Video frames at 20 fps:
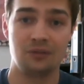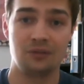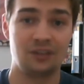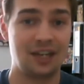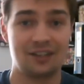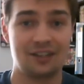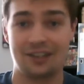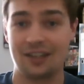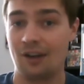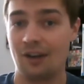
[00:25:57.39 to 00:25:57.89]

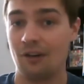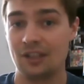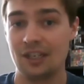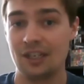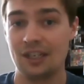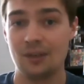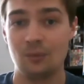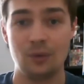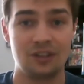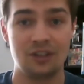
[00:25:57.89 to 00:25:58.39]

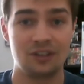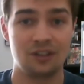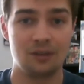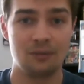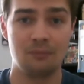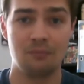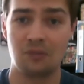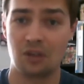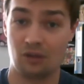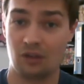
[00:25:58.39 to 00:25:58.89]
Dexterity,
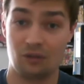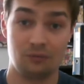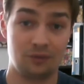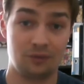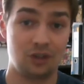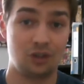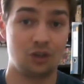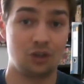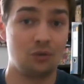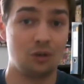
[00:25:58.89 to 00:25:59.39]
wisdom,
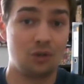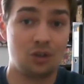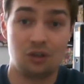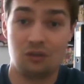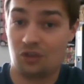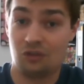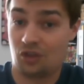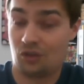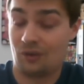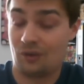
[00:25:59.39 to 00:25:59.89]

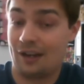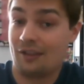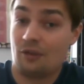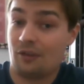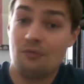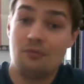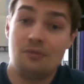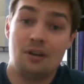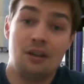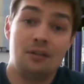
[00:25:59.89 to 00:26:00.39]
constitution, strength,
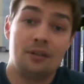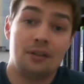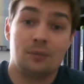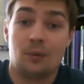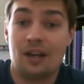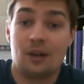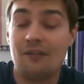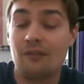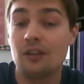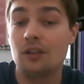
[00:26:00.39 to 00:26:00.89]
who knows,
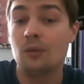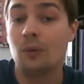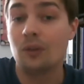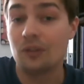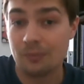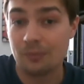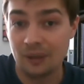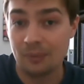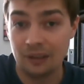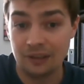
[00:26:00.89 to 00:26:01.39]
whatever you want
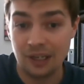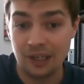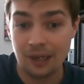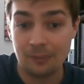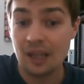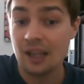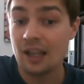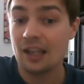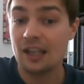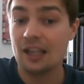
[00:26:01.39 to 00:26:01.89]
to build up,
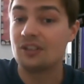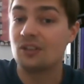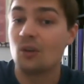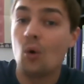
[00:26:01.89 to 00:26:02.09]
it's